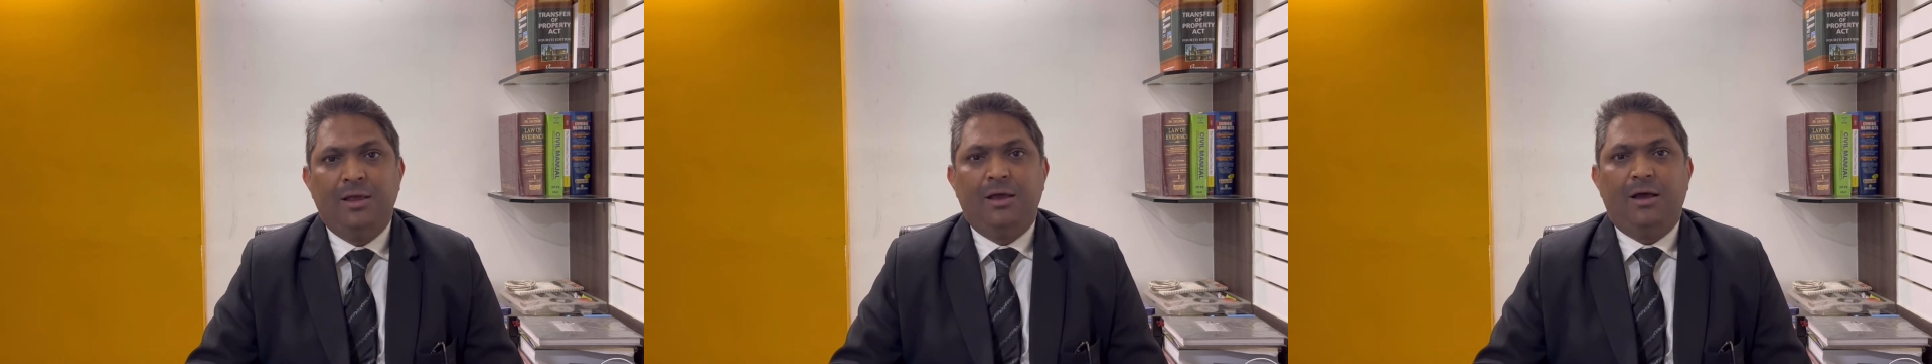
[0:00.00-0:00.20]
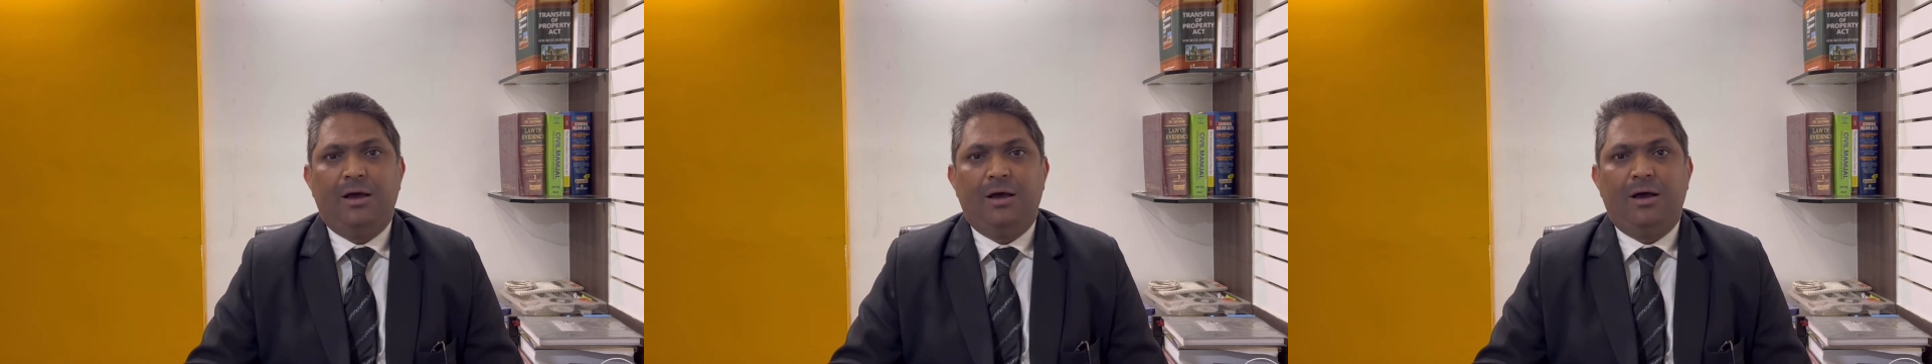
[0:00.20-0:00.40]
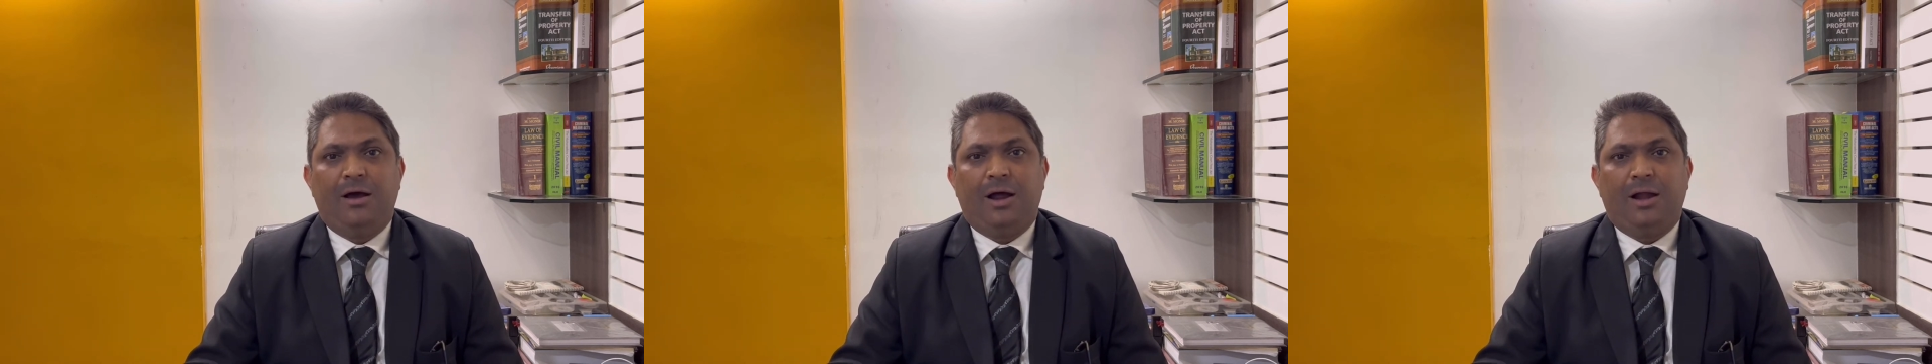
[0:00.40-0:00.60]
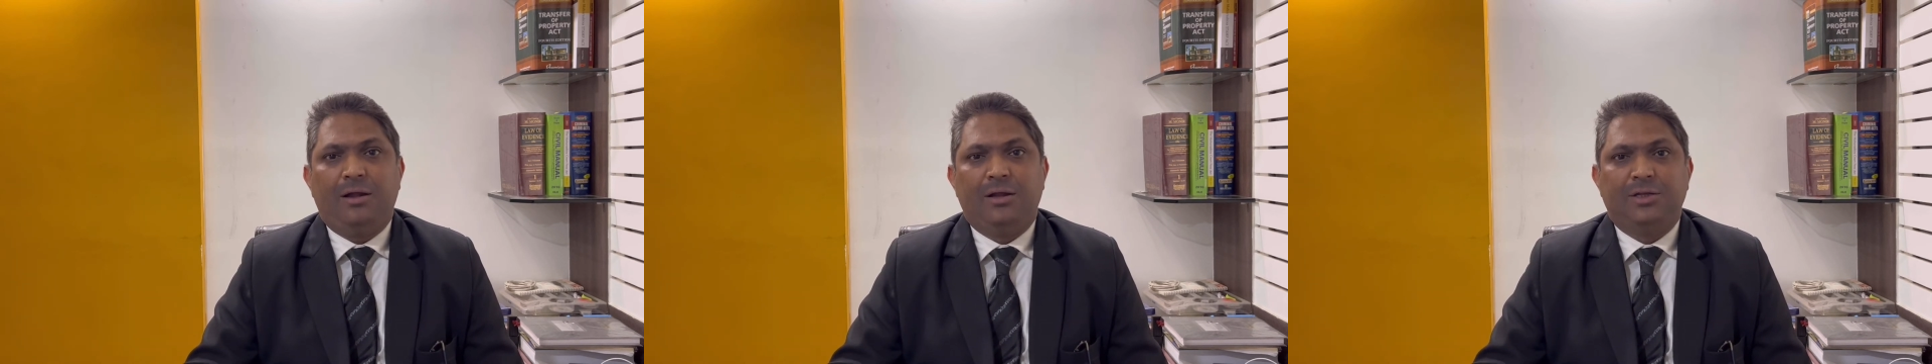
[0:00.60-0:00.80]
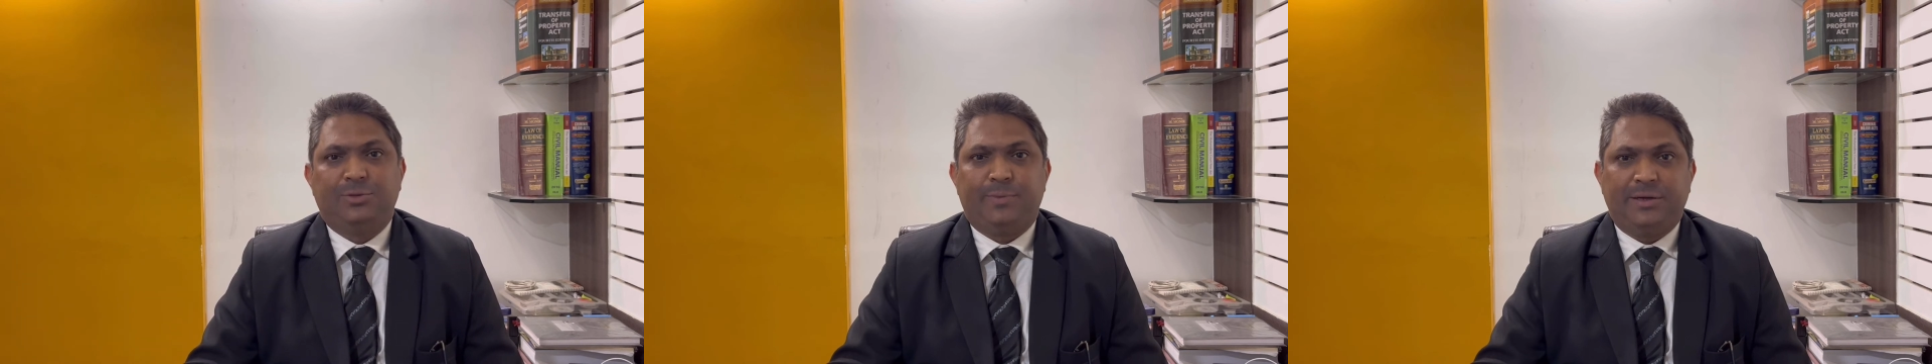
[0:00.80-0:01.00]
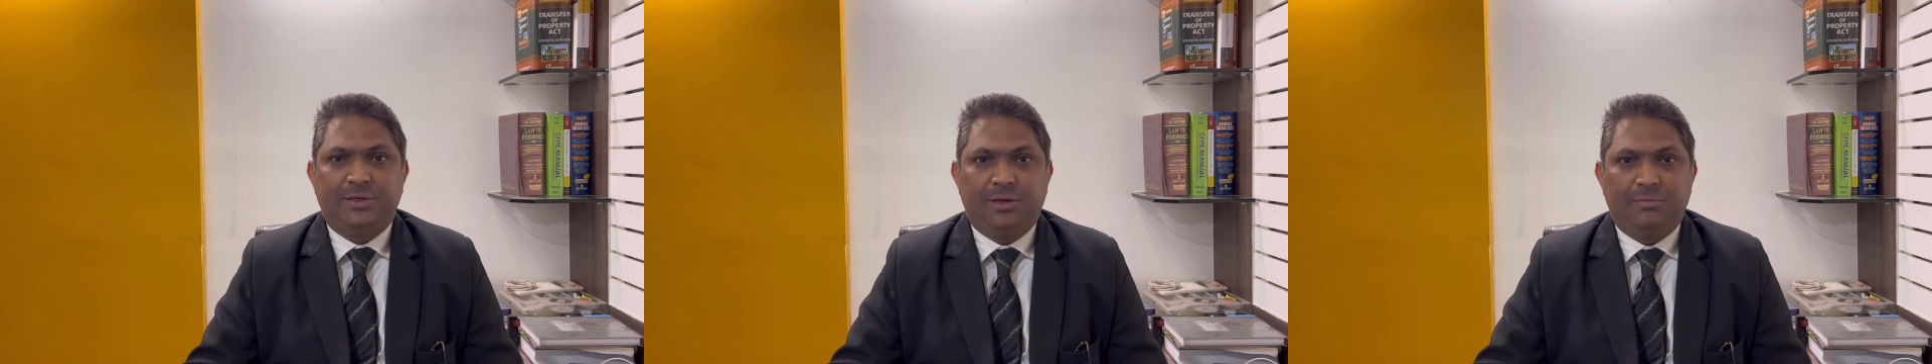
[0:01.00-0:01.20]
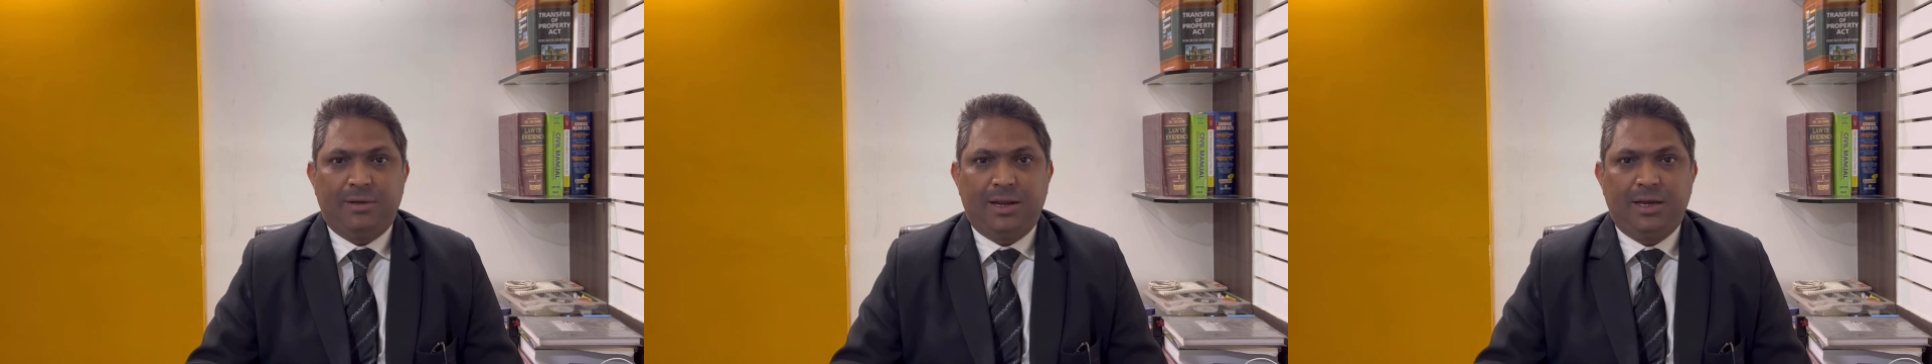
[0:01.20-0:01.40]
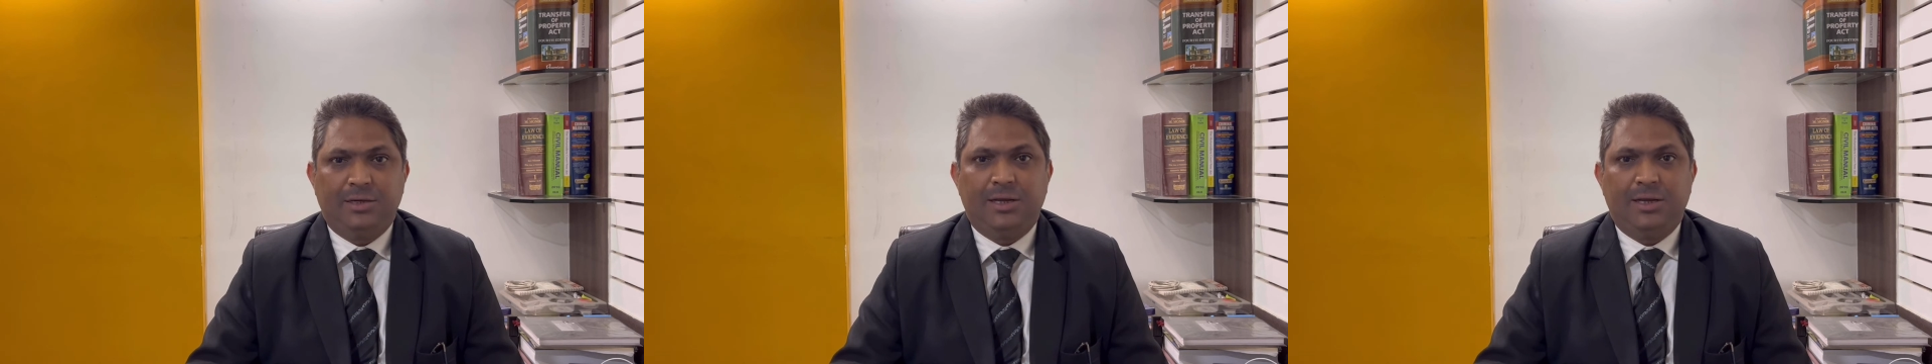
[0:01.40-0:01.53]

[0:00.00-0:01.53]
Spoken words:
under Special Marriage